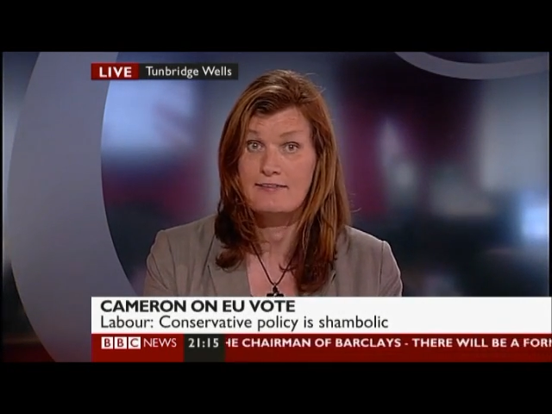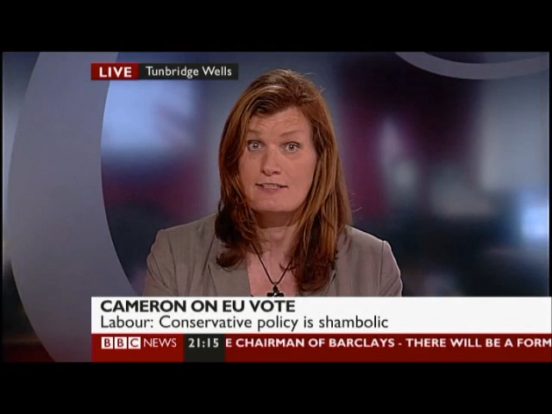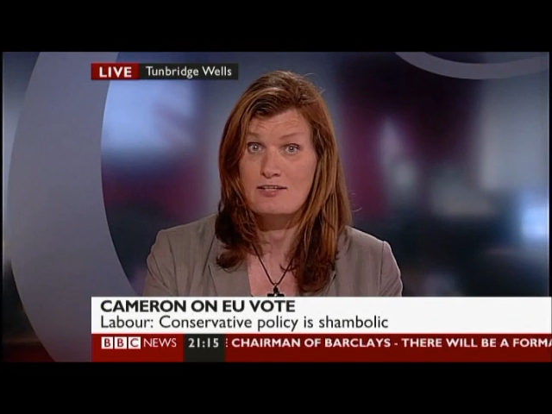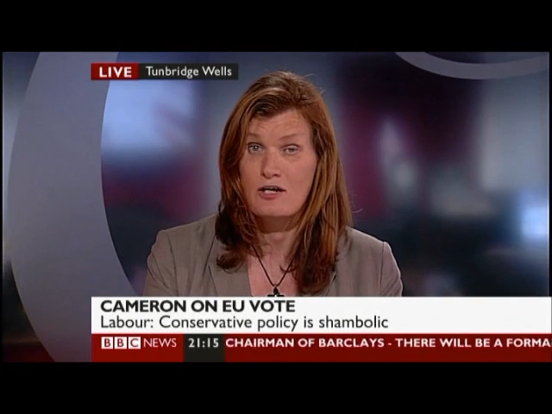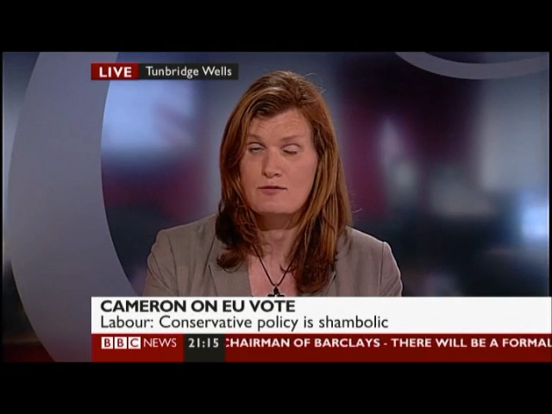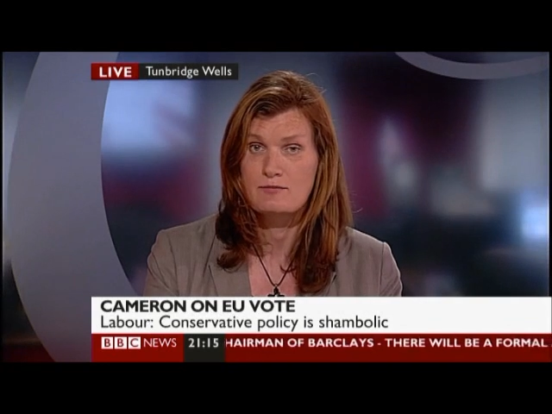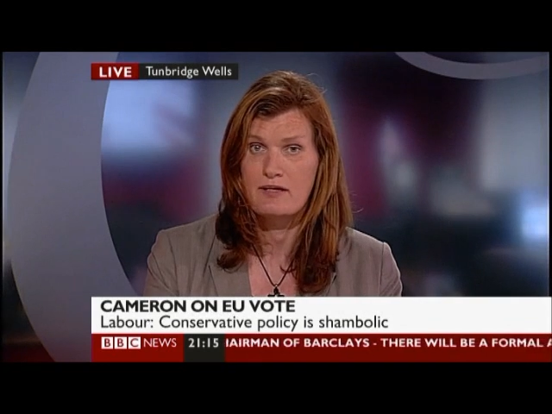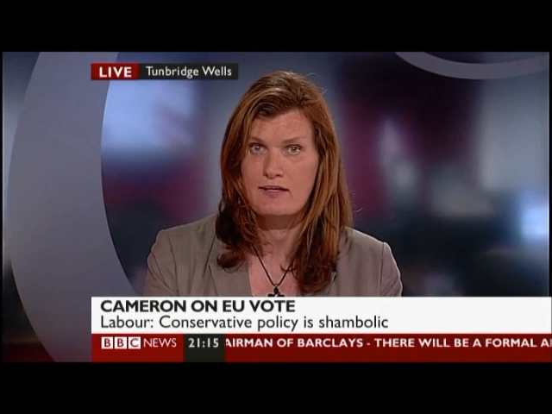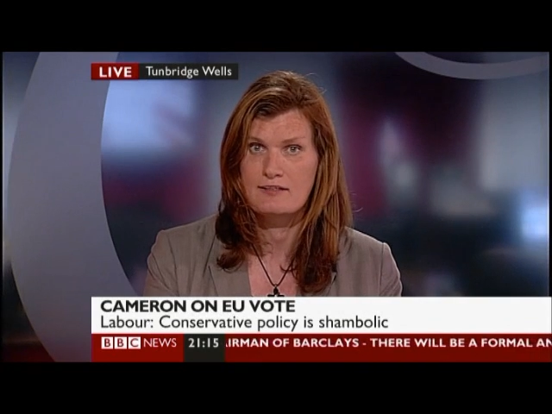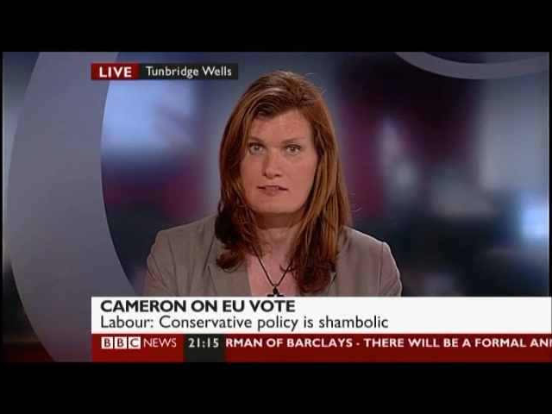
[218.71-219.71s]
The time to
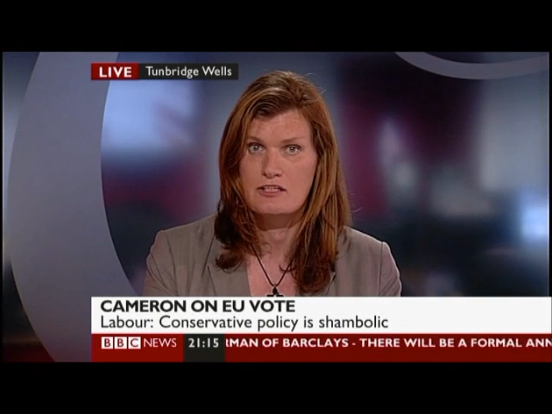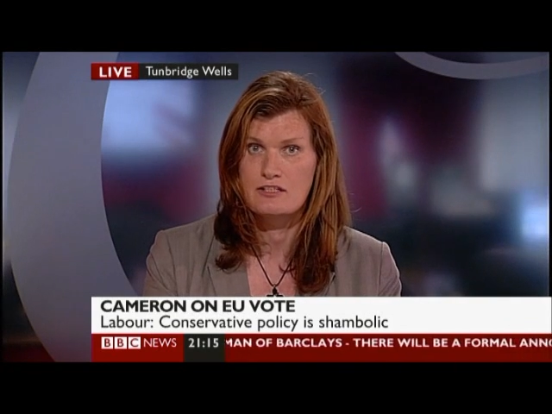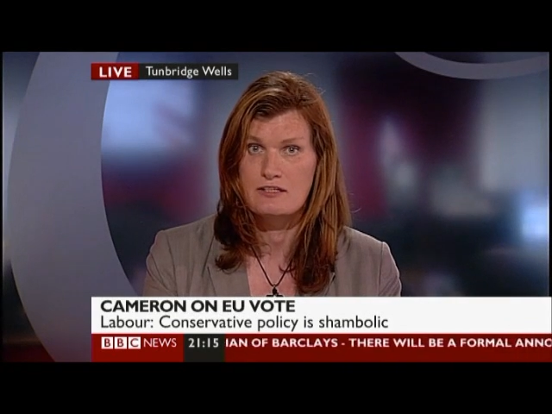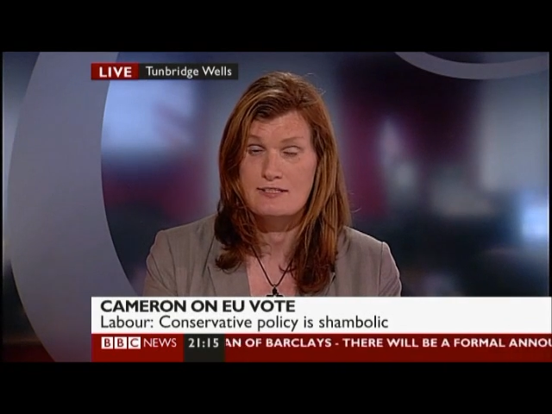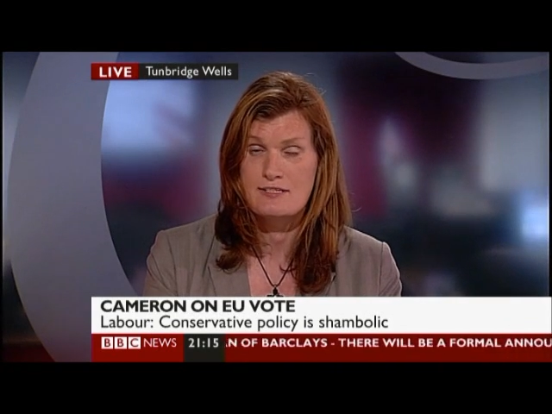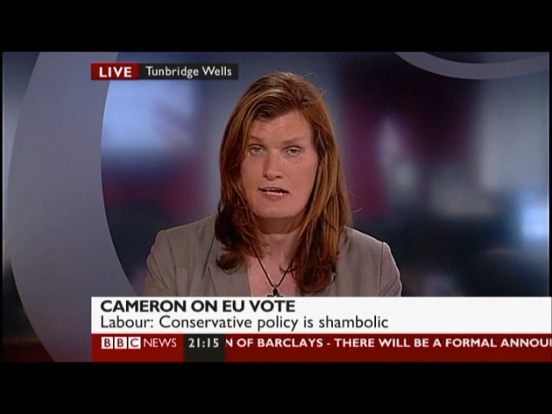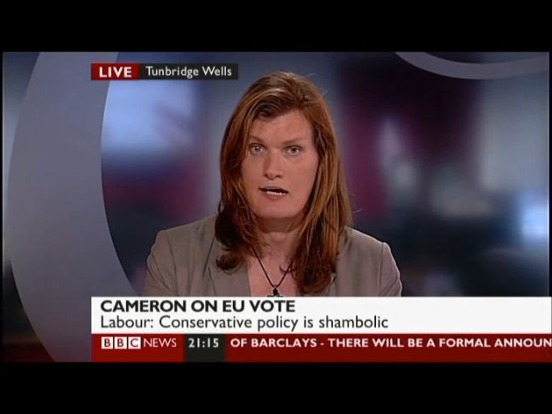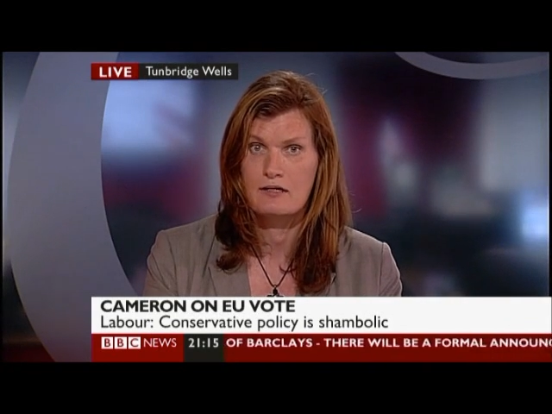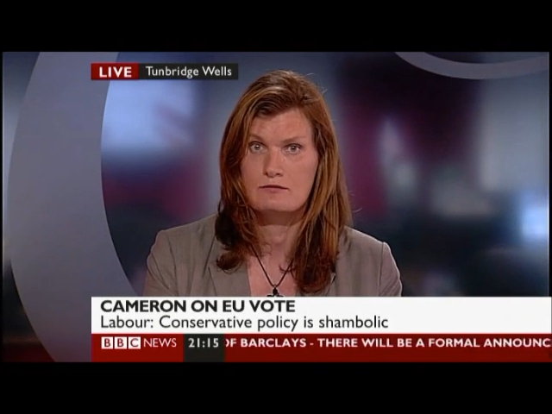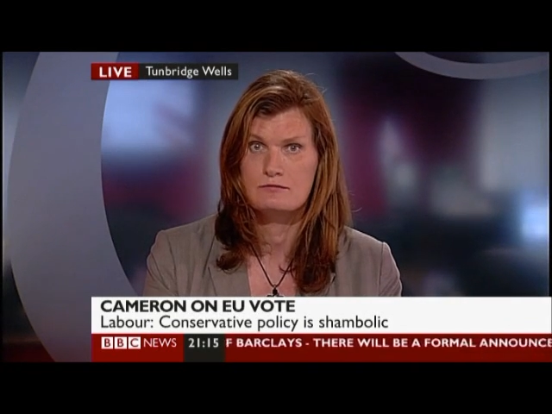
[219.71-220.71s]
make that decision is
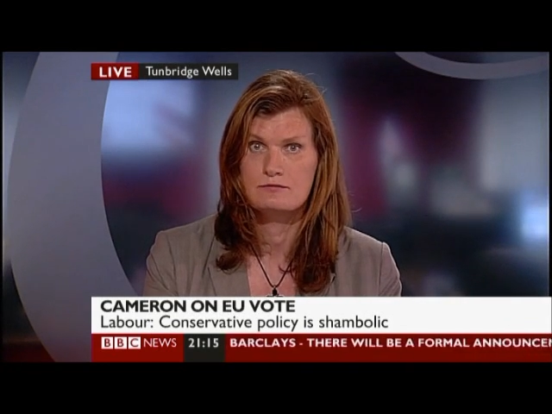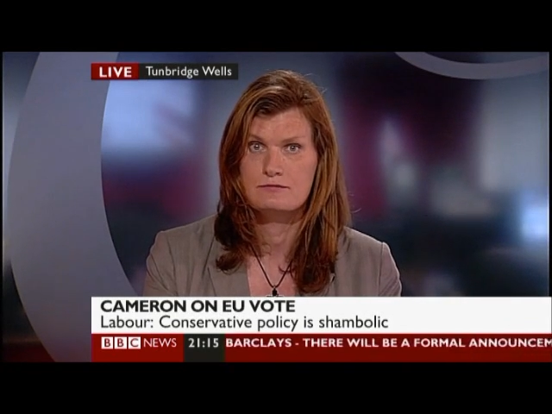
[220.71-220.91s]
now.